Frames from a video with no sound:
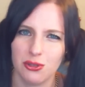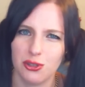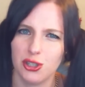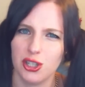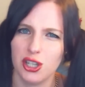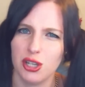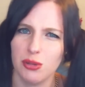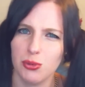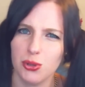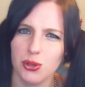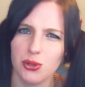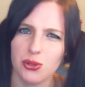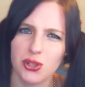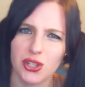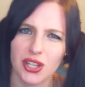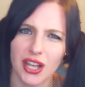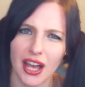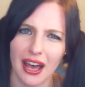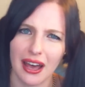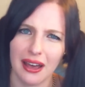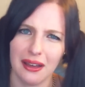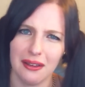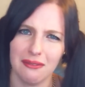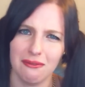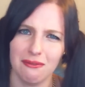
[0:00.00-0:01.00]

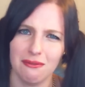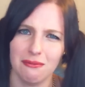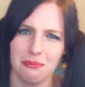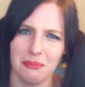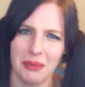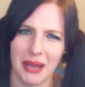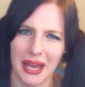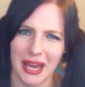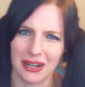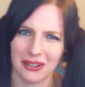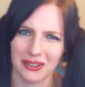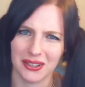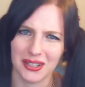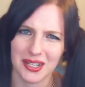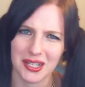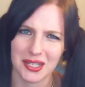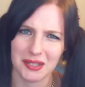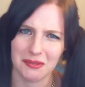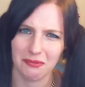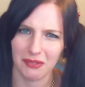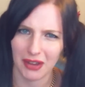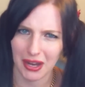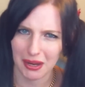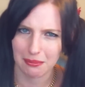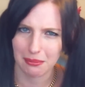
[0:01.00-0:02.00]
Chibiusa battling
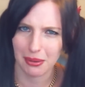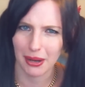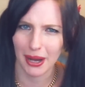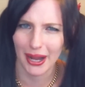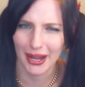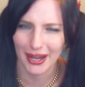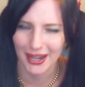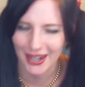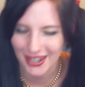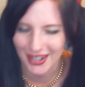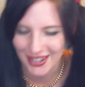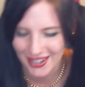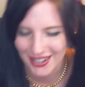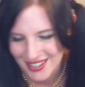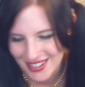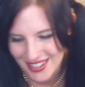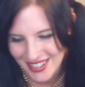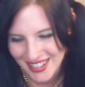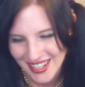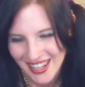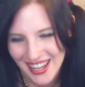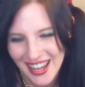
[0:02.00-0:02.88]
some vampires.